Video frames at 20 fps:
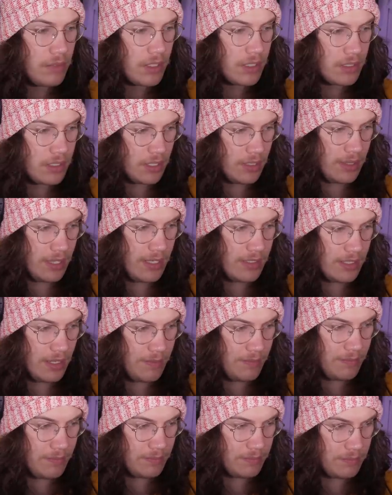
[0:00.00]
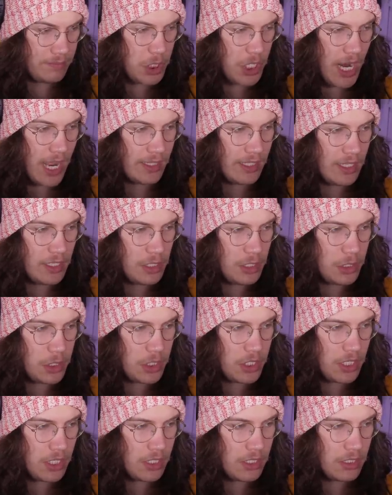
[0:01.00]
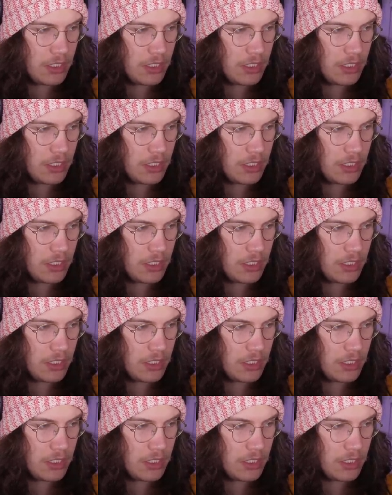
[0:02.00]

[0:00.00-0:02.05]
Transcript: Because it thinks I'm challenged?